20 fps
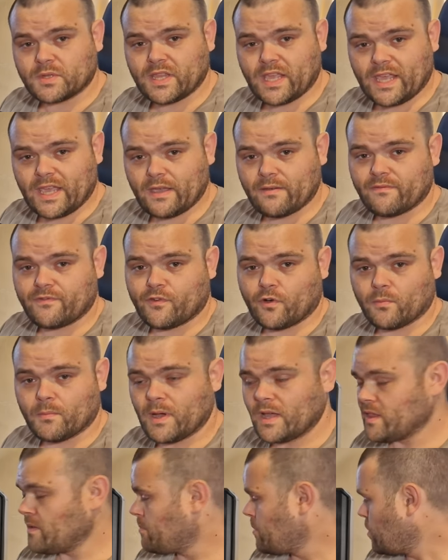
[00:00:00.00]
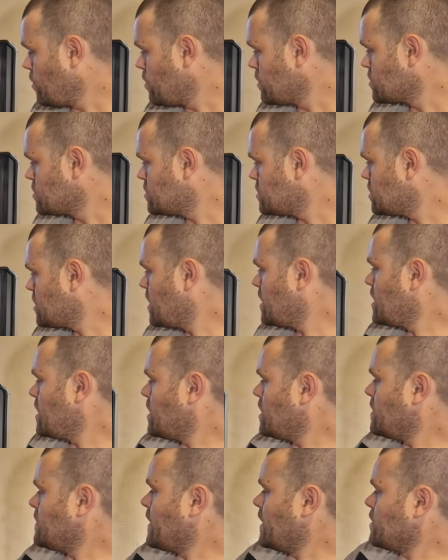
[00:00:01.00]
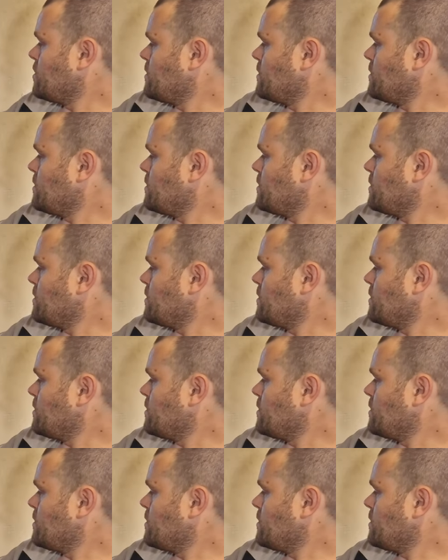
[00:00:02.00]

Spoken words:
AM4 motherboards. Then you